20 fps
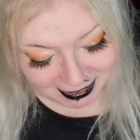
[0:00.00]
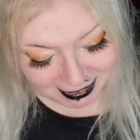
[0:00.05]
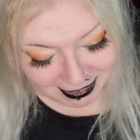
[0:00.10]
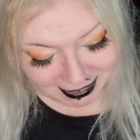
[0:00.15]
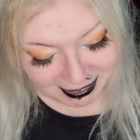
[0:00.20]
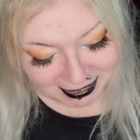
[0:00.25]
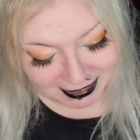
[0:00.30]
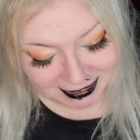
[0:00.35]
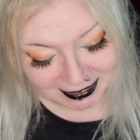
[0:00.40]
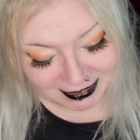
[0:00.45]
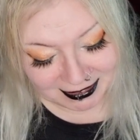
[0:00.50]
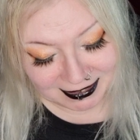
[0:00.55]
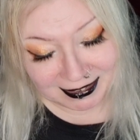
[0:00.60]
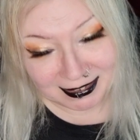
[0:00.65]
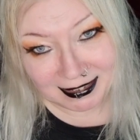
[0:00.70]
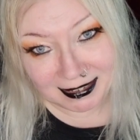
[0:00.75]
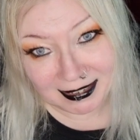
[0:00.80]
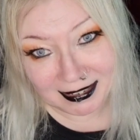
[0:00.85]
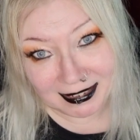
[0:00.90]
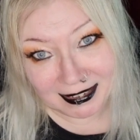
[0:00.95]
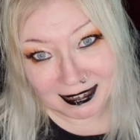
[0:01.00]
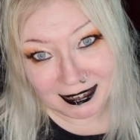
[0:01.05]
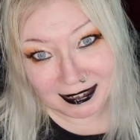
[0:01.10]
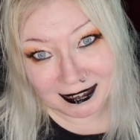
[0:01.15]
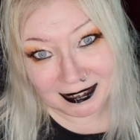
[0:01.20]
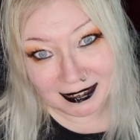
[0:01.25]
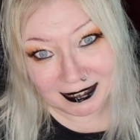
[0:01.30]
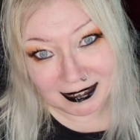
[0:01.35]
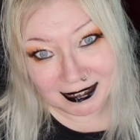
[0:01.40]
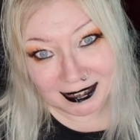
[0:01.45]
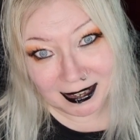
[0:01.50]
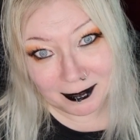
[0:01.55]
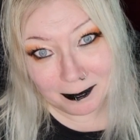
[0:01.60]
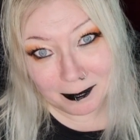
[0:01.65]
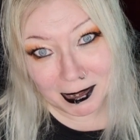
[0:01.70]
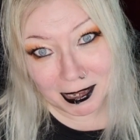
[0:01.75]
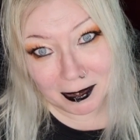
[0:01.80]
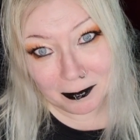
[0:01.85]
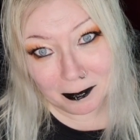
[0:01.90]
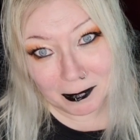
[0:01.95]
and that
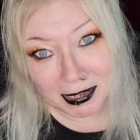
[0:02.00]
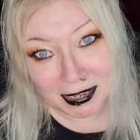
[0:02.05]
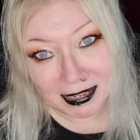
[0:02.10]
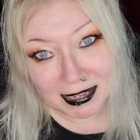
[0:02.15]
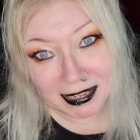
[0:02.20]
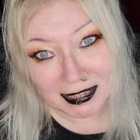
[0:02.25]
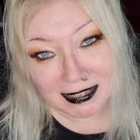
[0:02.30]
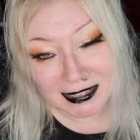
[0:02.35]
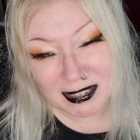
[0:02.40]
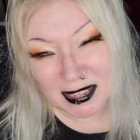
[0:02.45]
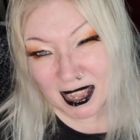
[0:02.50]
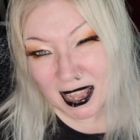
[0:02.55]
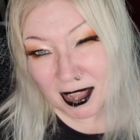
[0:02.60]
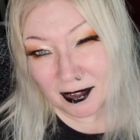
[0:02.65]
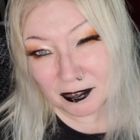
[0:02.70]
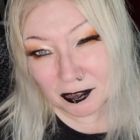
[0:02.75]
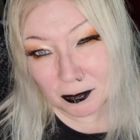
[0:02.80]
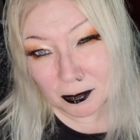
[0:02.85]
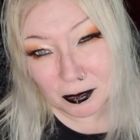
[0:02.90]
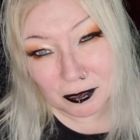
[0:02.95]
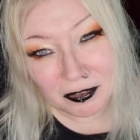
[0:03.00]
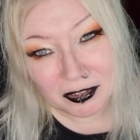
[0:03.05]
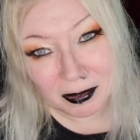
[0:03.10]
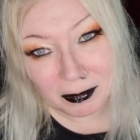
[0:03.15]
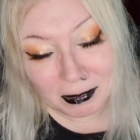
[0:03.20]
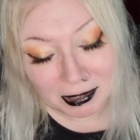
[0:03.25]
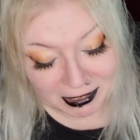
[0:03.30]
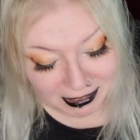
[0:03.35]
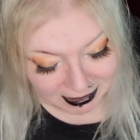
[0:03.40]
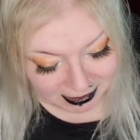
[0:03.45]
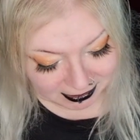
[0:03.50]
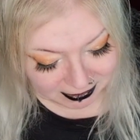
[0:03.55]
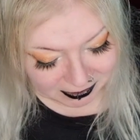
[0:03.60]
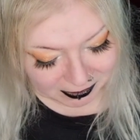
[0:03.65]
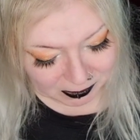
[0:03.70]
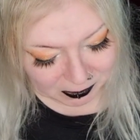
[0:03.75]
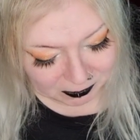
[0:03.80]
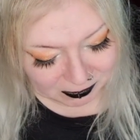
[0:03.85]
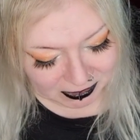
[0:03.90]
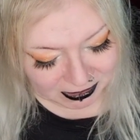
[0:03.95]
made me just have to put some money
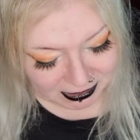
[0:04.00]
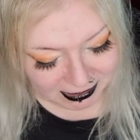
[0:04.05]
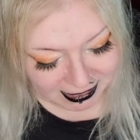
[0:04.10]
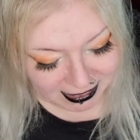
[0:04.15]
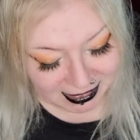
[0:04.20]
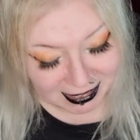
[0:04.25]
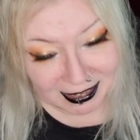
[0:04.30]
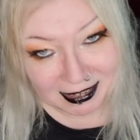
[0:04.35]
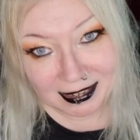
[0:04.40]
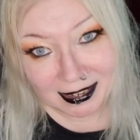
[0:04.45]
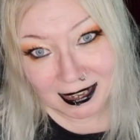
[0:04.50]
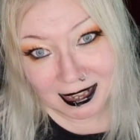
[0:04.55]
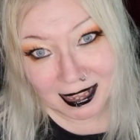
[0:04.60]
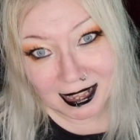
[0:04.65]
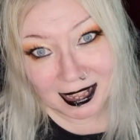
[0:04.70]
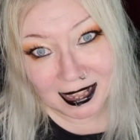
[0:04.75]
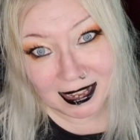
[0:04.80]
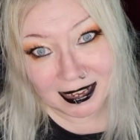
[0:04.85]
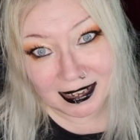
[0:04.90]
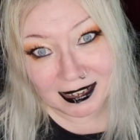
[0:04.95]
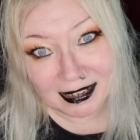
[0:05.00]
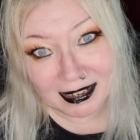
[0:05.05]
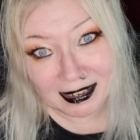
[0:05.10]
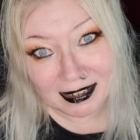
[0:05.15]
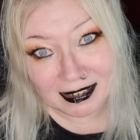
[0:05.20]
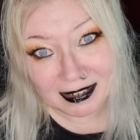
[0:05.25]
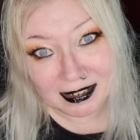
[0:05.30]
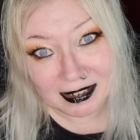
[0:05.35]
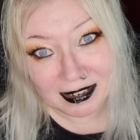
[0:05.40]
towards again, and